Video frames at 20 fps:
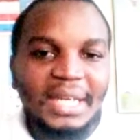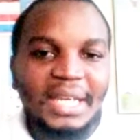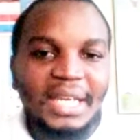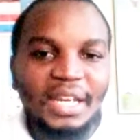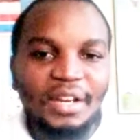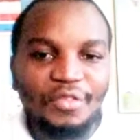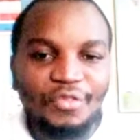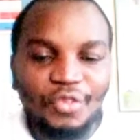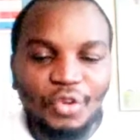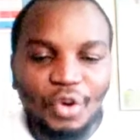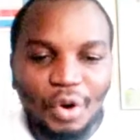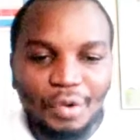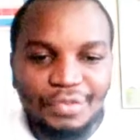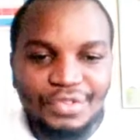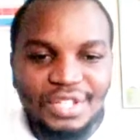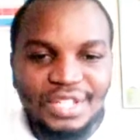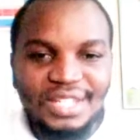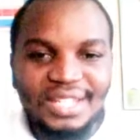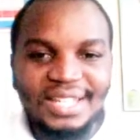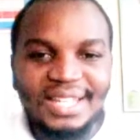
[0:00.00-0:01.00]

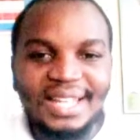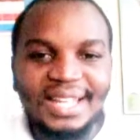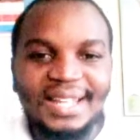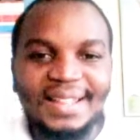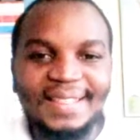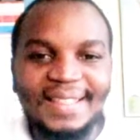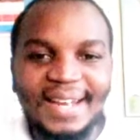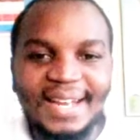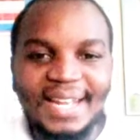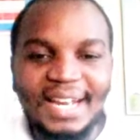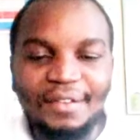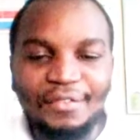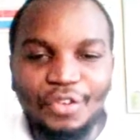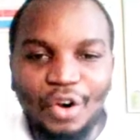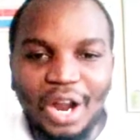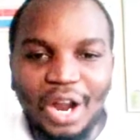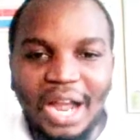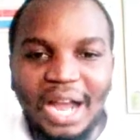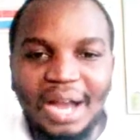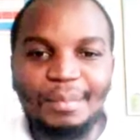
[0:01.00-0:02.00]
involves the
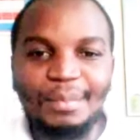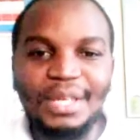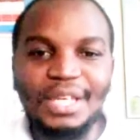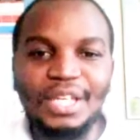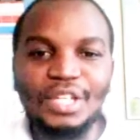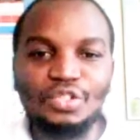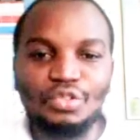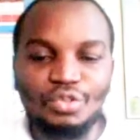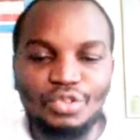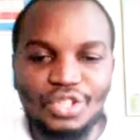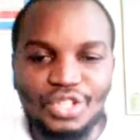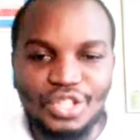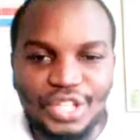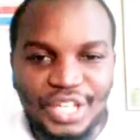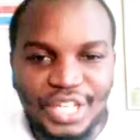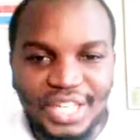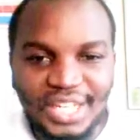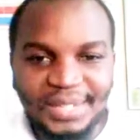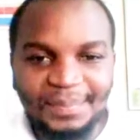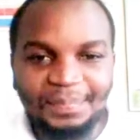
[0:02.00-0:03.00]
devil coming to
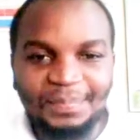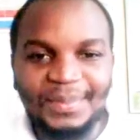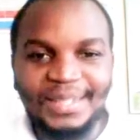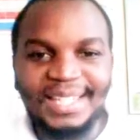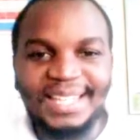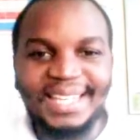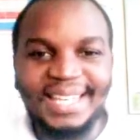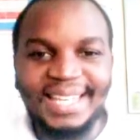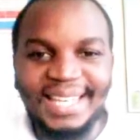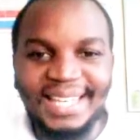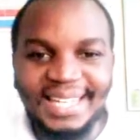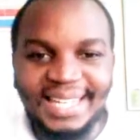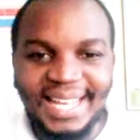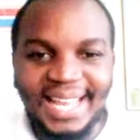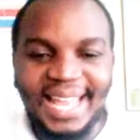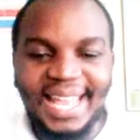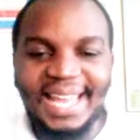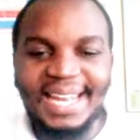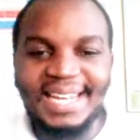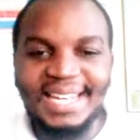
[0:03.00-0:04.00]
steal, kill,
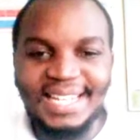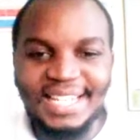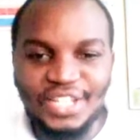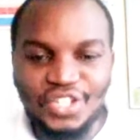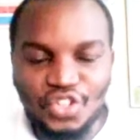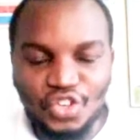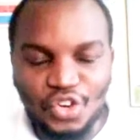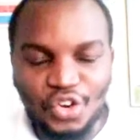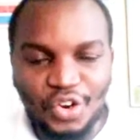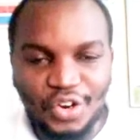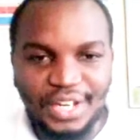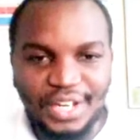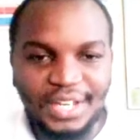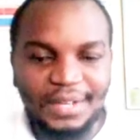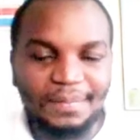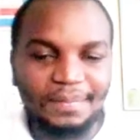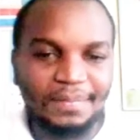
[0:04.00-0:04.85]
and destroy.